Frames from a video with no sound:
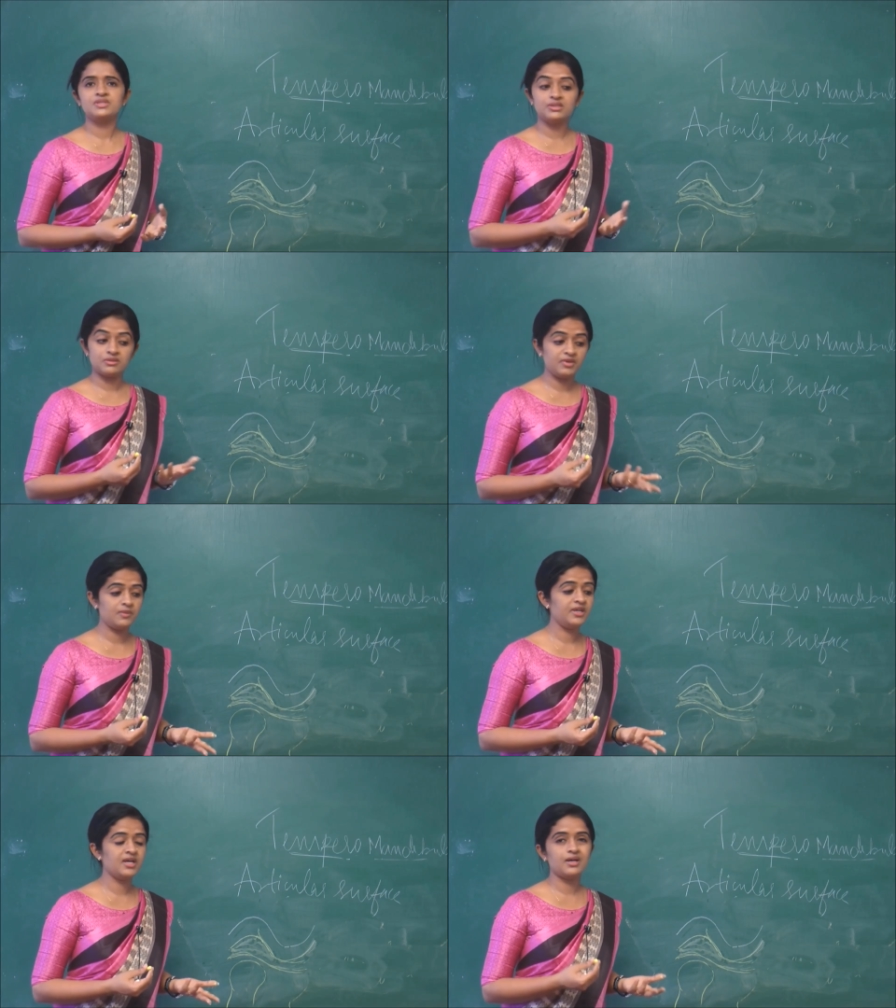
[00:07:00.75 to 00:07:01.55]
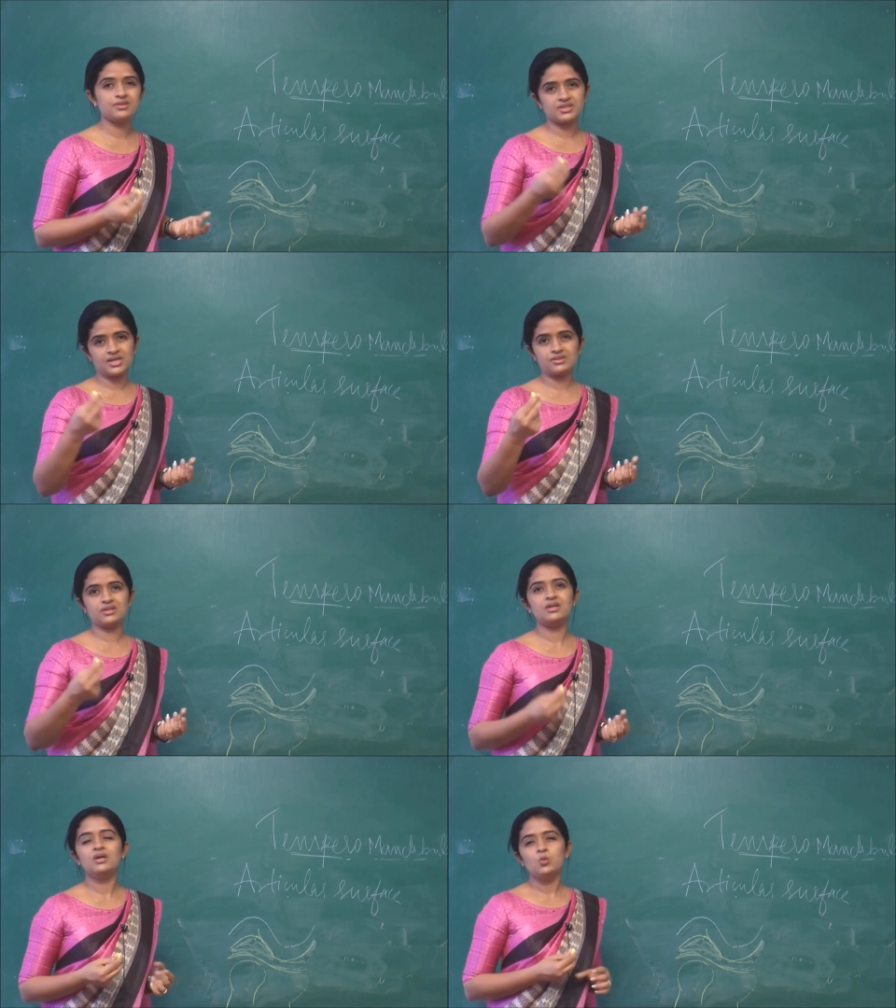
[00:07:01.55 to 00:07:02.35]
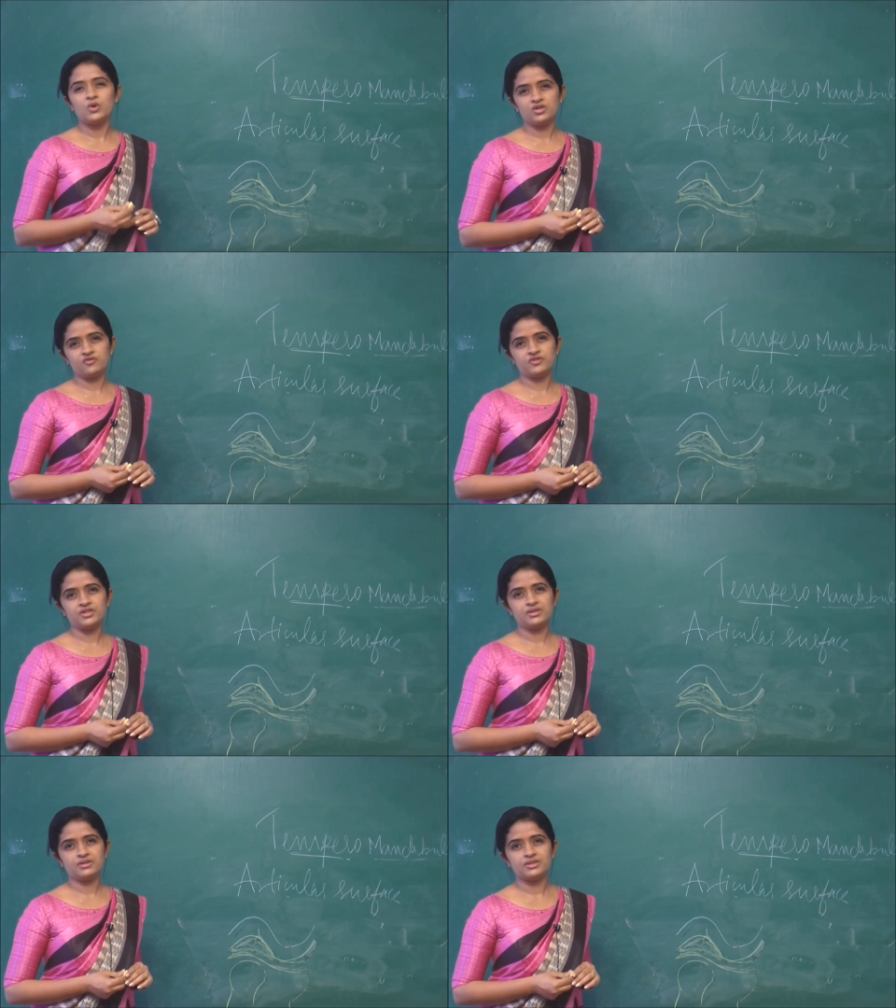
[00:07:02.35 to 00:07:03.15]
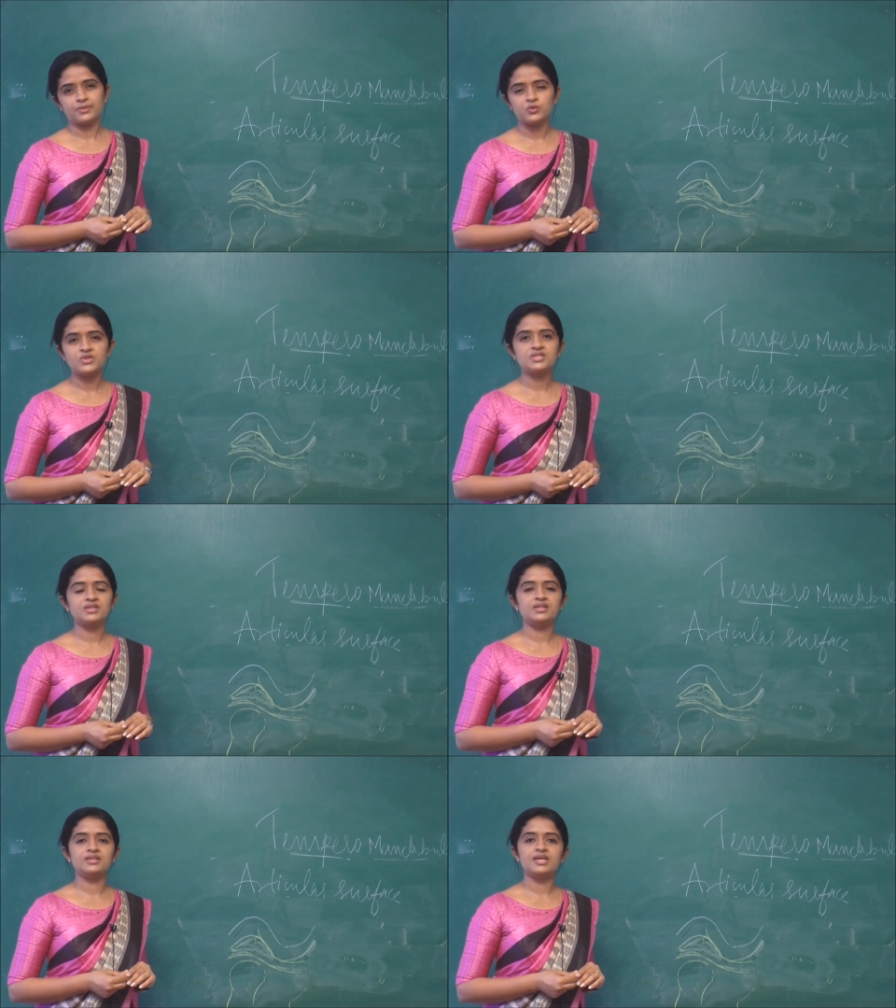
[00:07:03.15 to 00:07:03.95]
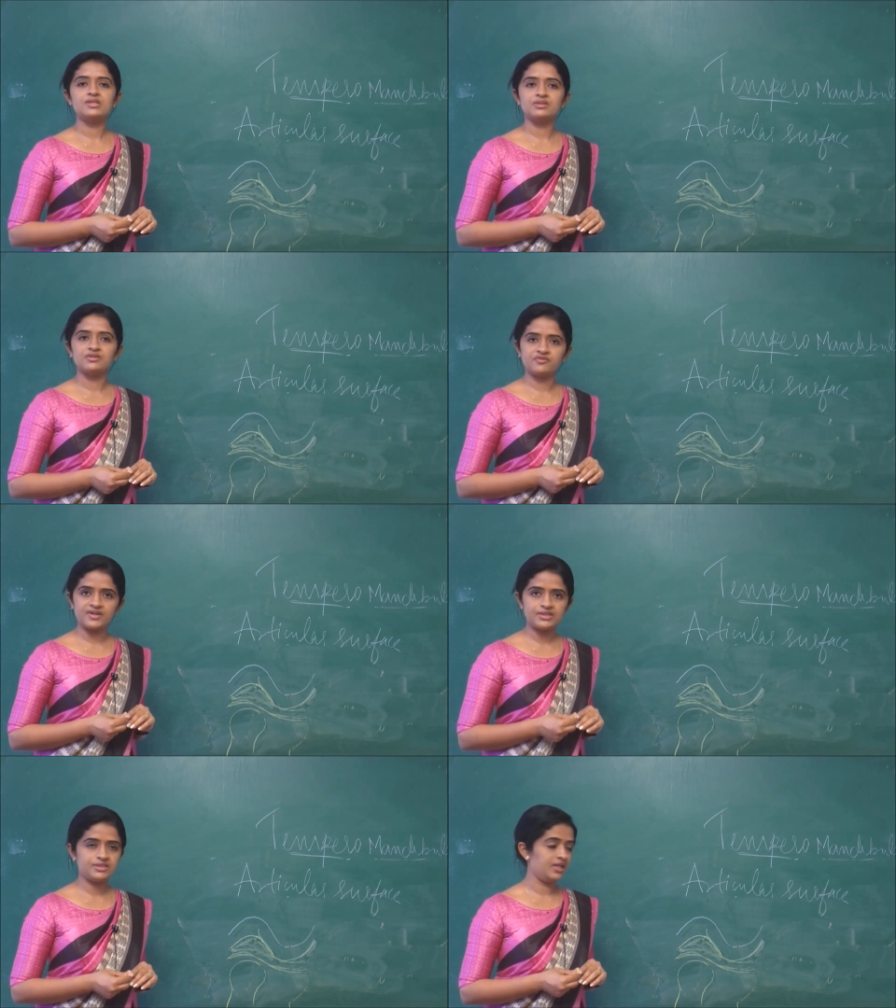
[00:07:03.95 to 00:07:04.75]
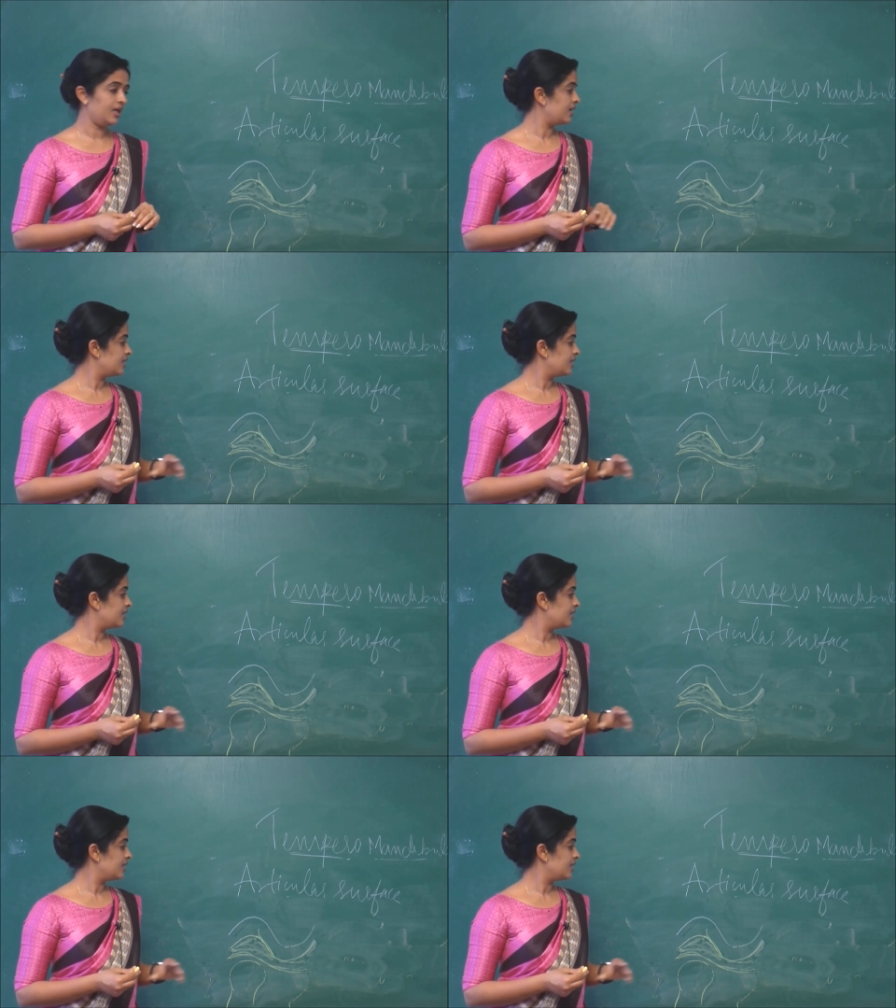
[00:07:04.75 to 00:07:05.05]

this may be asked as a one of the sub question in case of essay.